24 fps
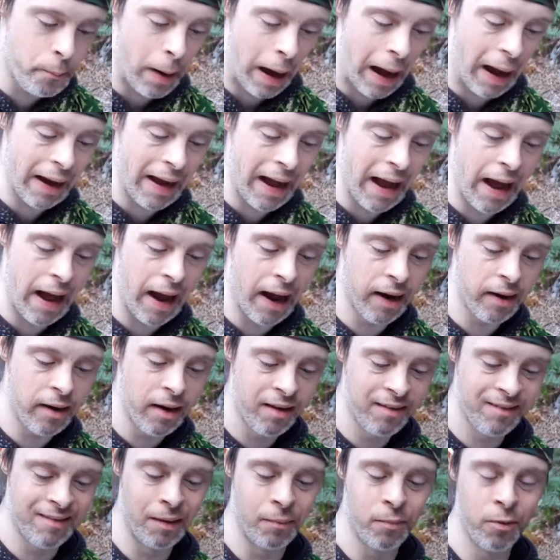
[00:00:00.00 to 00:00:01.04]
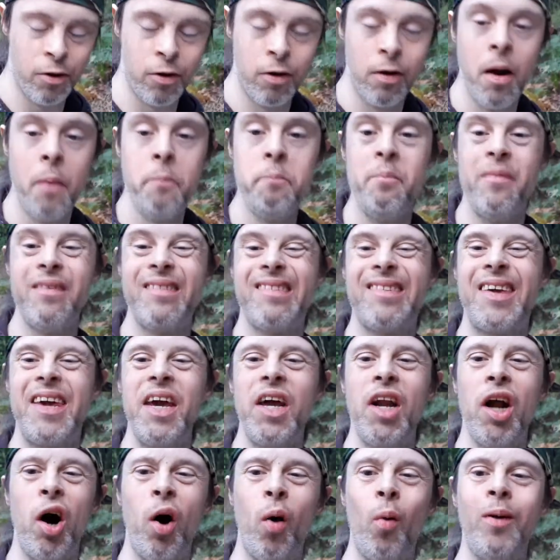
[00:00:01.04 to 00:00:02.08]
backhand summer
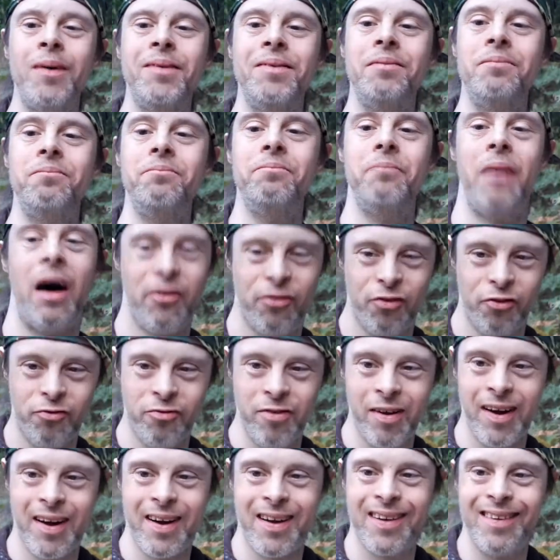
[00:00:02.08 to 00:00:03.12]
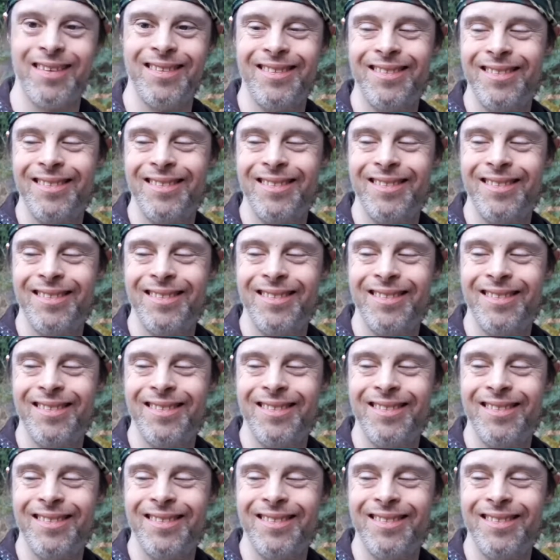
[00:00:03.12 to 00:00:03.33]
mosquito magic trick.